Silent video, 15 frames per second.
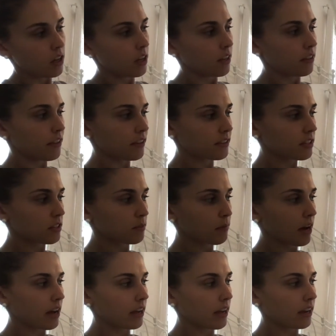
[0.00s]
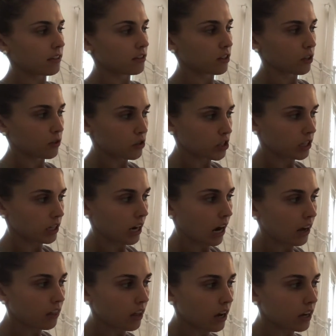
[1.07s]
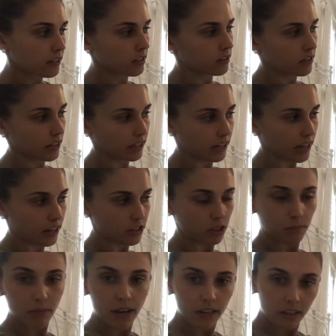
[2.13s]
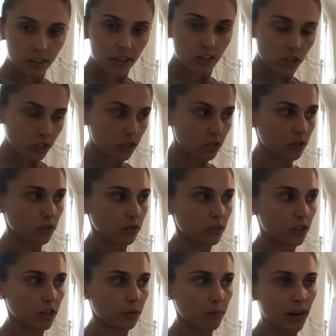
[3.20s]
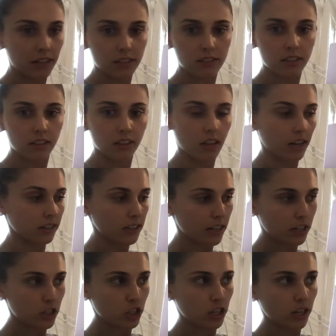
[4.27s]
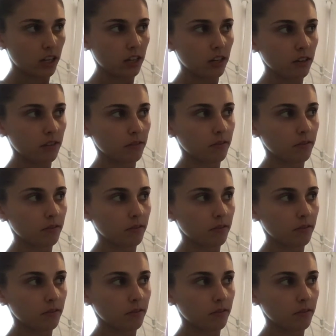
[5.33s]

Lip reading: This is my ACOG guidelines on psychiatric medication use during pregnancy and lactation.